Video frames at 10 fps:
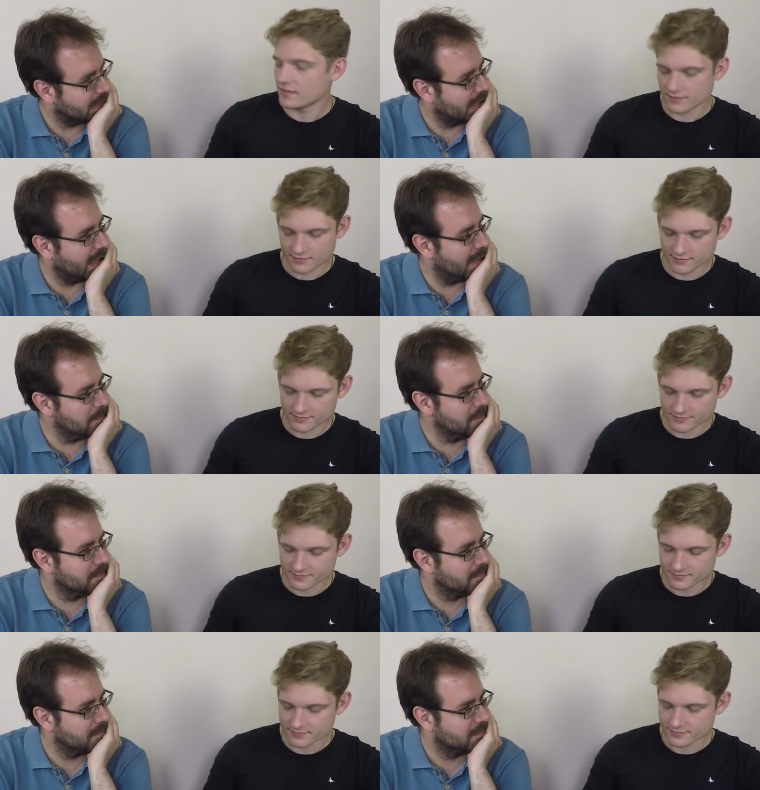Speaker 1: Um,
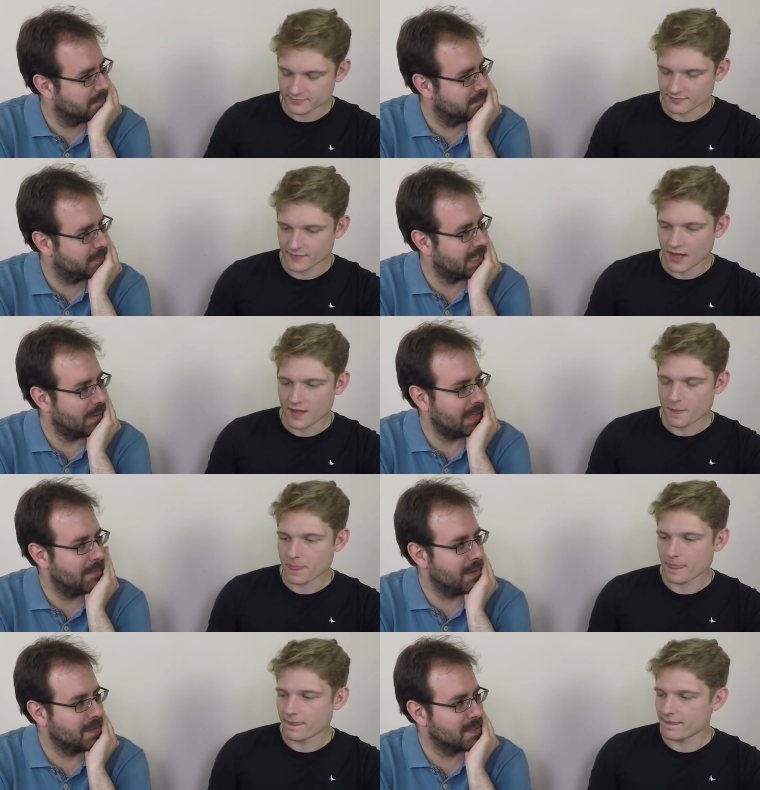Shaolin
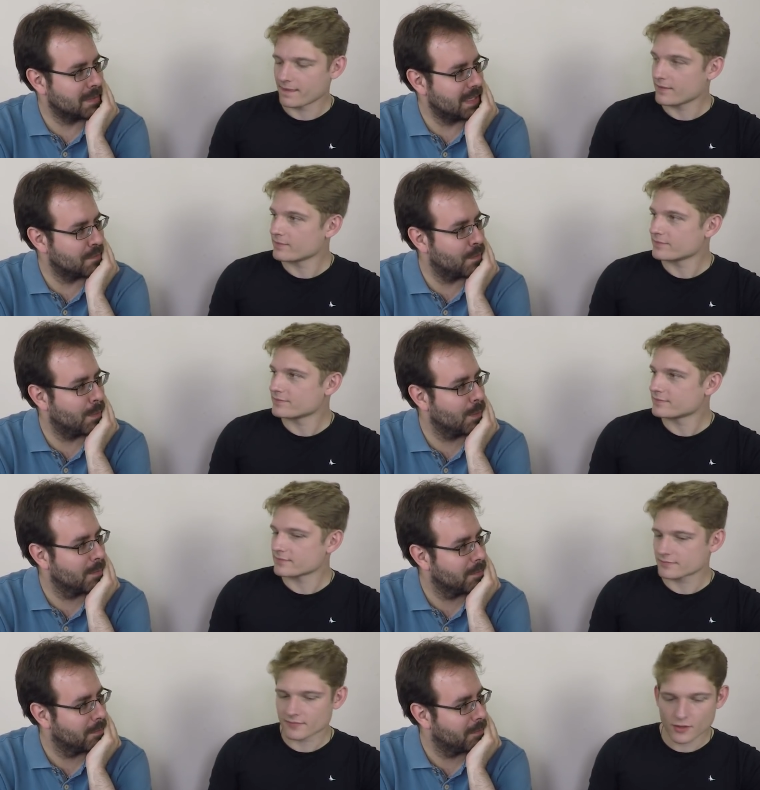monks playing football.
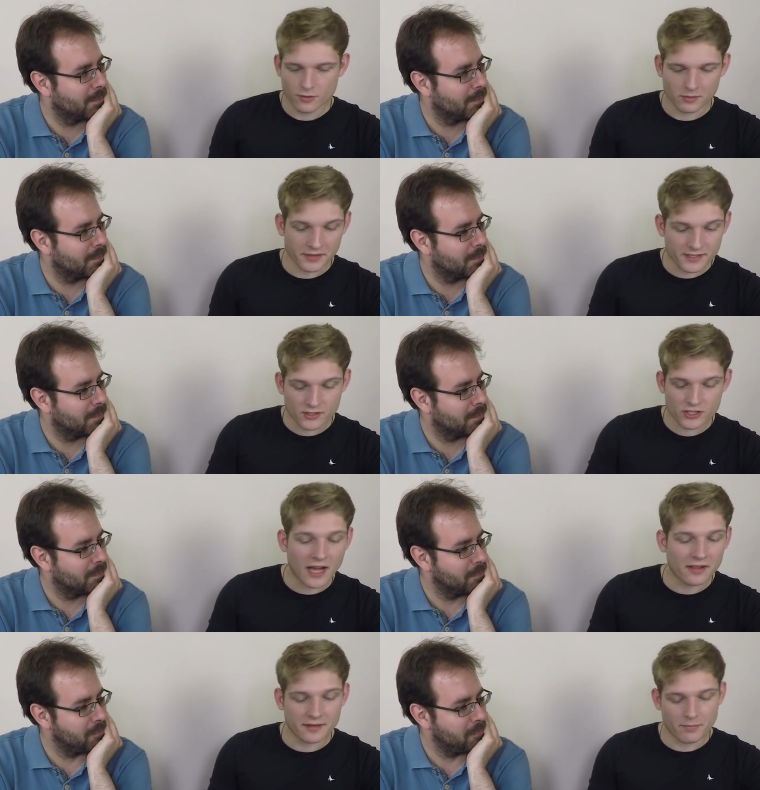Cool. Well, this is
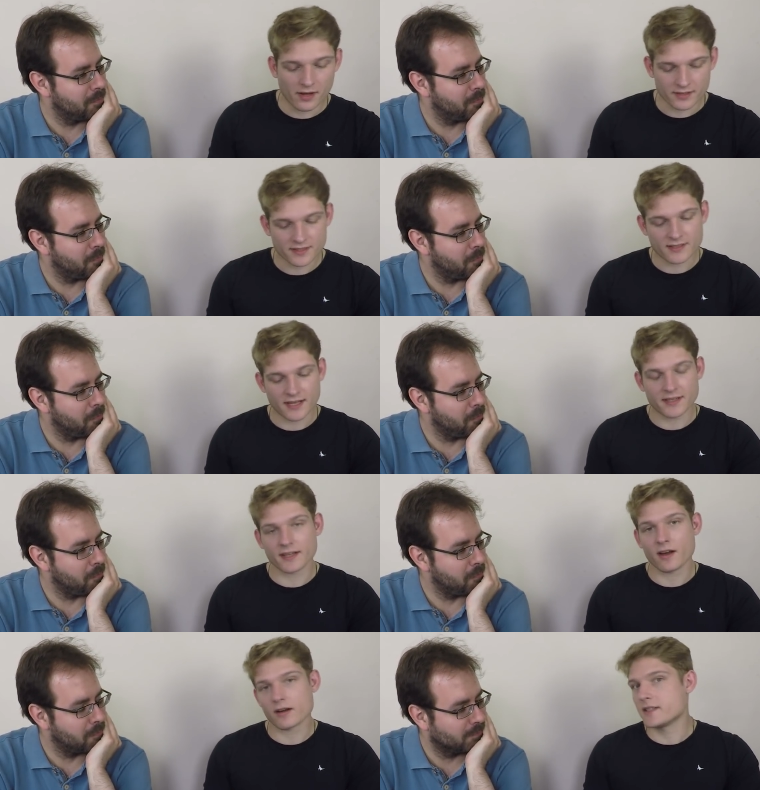Shaolin monks tending
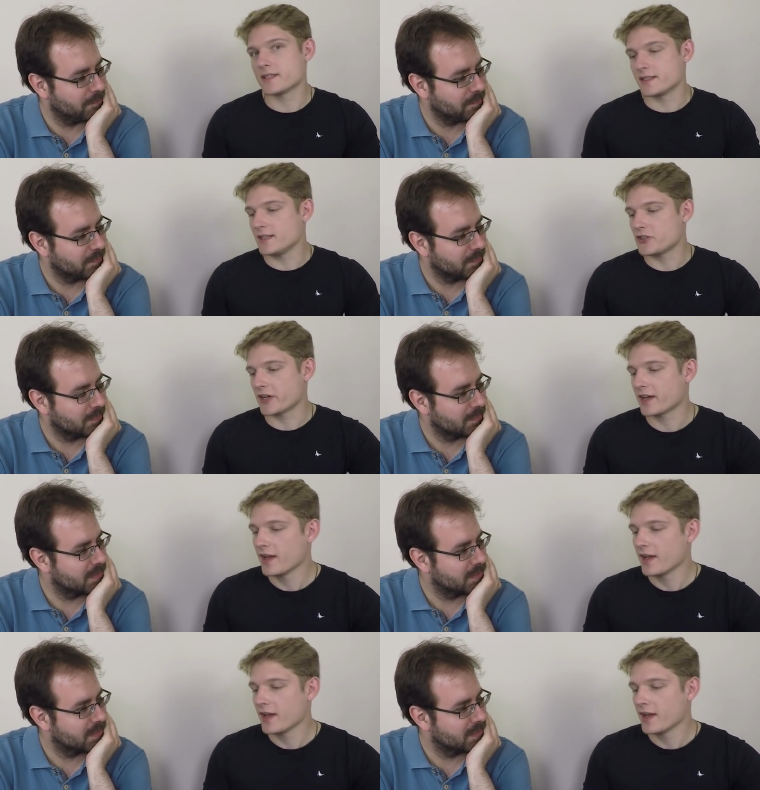gardens and teaching.